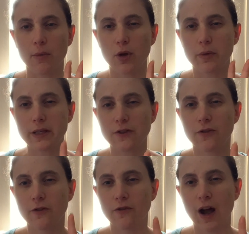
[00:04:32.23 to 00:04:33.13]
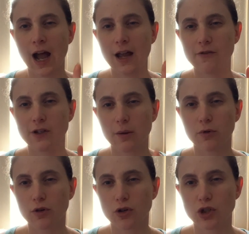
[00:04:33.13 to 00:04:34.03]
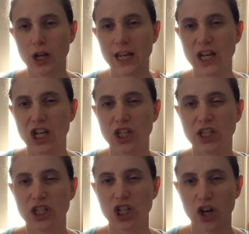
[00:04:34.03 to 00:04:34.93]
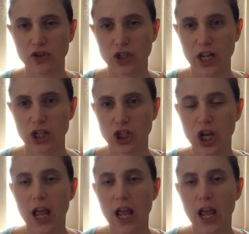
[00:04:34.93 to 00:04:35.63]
there was 5 double crochet in each shell stitch,